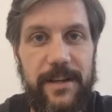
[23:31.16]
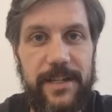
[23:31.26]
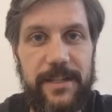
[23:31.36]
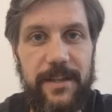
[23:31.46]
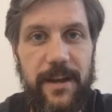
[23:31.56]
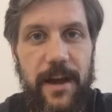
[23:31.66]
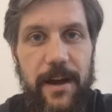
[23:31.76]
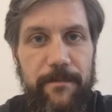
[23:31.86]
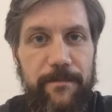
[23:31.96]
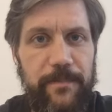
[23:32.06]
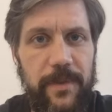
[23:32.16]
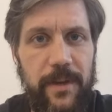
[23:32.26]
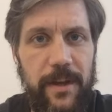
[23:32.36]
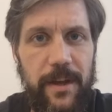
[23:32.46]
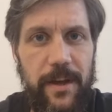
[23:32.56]
nice.
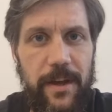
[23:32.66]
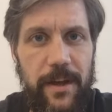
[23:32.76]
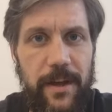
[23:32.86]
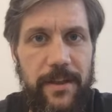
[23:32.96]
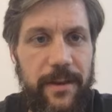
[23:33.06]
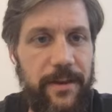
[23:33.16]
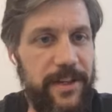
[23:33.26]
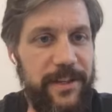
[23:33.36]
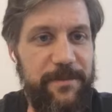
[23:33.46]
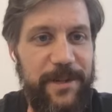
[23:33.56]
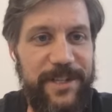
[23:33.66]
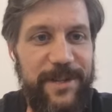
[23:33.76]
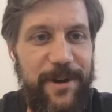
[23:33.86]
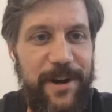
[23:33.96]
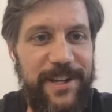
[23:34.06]
The other thing that springs
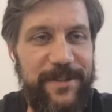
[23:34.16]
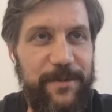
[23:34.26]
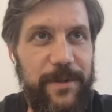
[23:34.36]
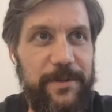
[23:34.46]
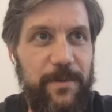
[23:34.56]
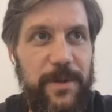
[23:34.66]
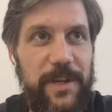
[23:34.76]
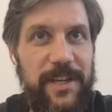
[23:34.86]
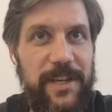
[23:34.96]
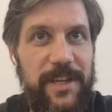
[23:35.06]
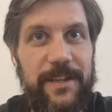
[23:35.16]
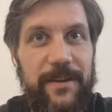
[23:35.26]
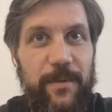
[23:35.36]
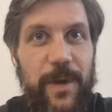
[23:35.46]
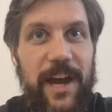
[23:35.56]
to mind is we
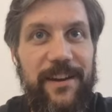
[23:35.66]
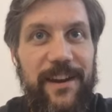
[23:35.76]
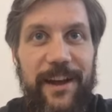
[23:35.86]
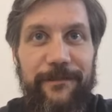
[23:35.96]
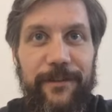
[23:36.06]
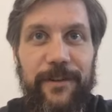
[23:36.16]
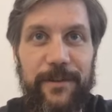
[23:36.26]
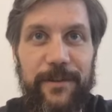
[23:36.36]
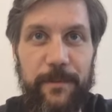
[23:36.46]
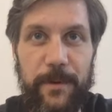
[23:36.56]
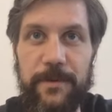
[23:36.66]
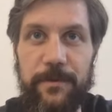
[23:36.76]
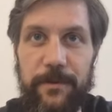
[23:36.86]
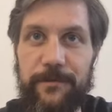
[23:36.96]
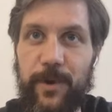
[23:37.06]
had an effort. We were
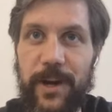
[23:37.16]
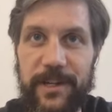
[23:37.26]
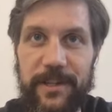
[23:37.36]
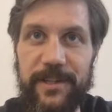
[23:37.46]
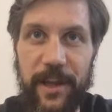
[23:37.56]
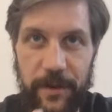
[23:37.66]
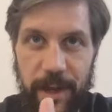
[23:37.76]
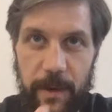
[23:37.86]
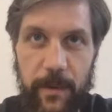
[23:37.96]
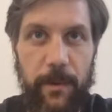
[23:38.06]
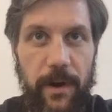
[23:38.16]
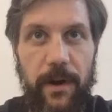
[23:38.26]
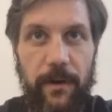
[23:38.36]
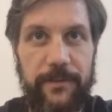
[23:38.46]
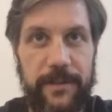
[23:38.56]
sort of trying to say, okay, we want
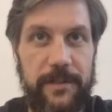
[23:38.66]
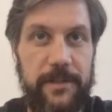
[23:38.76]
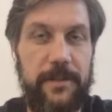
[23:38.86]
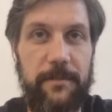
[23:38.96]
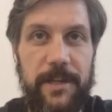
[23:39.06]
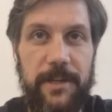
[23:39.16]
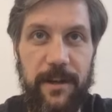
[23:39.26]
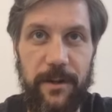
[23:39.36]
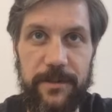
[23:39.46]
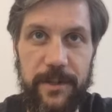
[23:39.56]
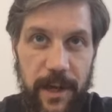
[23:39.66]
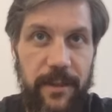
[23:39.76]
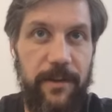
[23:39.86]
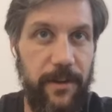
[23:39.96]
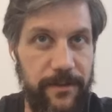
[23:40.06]
our offices to be close
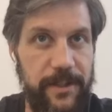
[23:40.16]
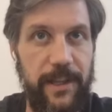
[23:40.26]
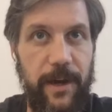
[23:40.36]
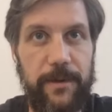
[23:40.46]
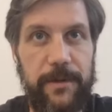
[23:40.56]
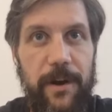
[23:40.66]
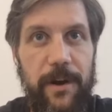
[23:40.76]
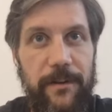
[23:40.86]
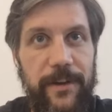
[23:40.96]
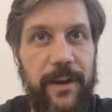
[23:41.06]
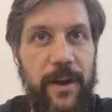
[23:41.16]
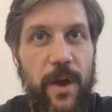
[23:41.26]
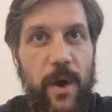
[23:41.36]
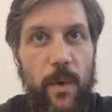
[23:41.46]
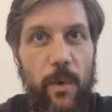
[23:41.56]
together, and obviously that was part of it.
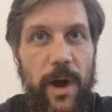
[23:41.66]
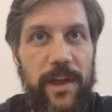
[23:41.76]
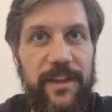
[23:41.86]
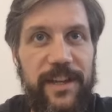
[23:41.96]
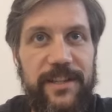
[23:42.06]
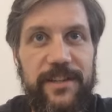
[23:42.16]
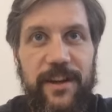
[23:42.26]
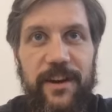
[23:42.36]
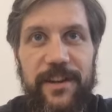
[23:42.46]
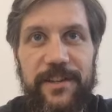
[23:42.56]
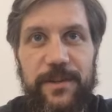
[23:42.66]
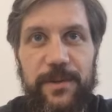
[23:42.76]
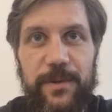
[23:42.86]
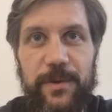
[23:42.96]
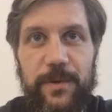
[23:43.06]
Where things started
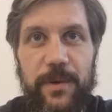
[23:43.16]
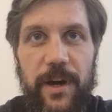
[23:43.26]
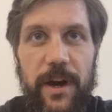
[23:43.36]
to